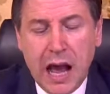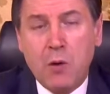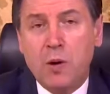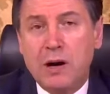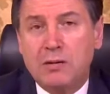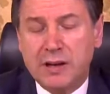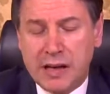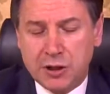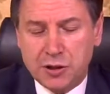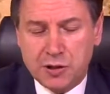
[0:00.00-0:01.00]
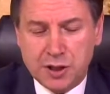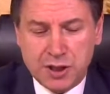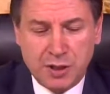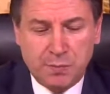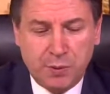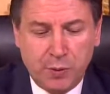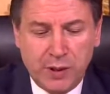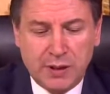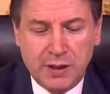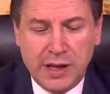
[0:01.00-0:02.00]
our relationship
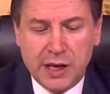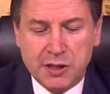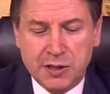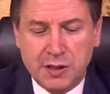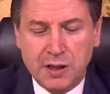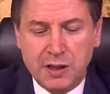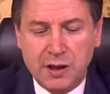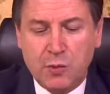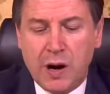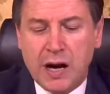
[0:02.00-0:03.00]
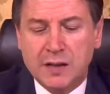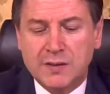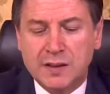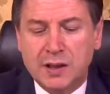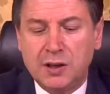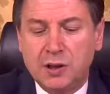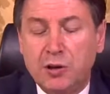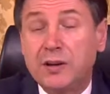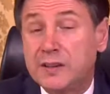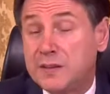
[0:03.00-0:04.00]
with nature requires a new
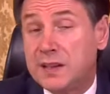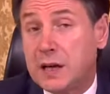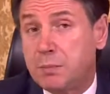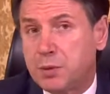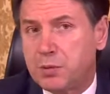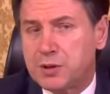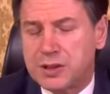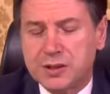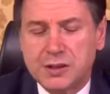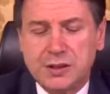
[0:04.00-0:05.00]
holistic approach,